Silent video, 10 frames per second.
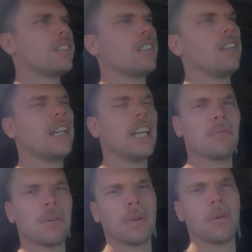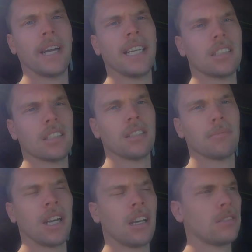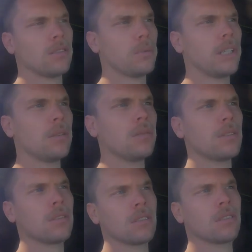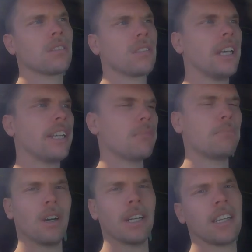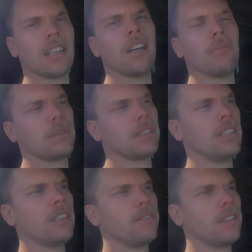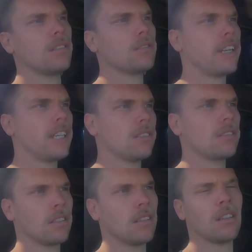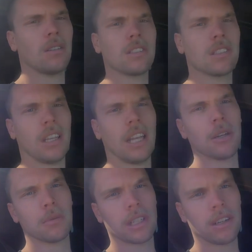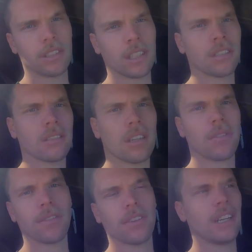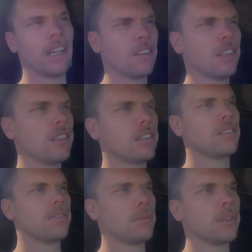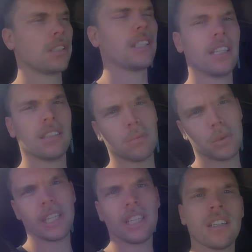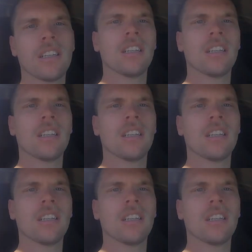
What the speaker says: So now I'm on my way to Martin's Wells, and I might end up in the Flinders Rangers tonight. I'll just see how I'm travelling and see if I find anything, if I want to stay somewhere.